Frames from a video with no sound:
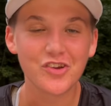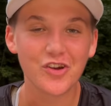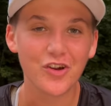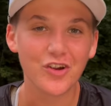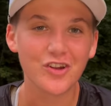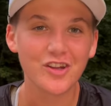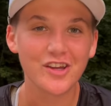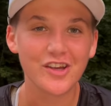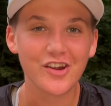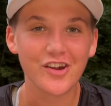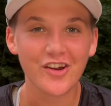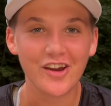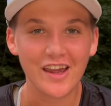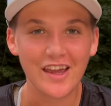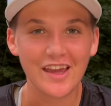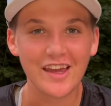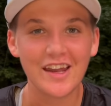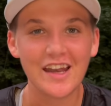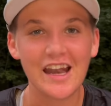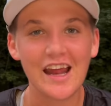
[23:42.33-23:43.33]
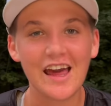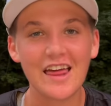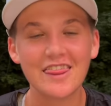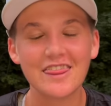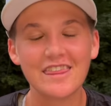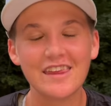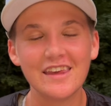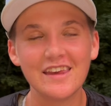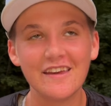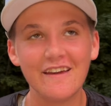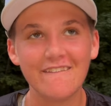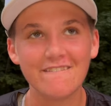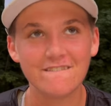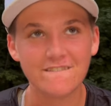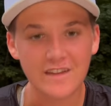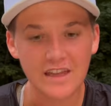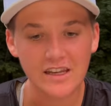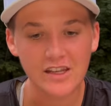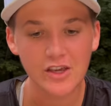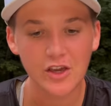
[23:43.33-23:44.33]
earlier in the
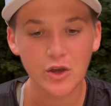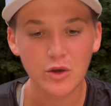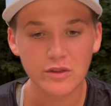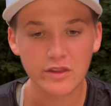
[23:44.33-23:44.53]
video,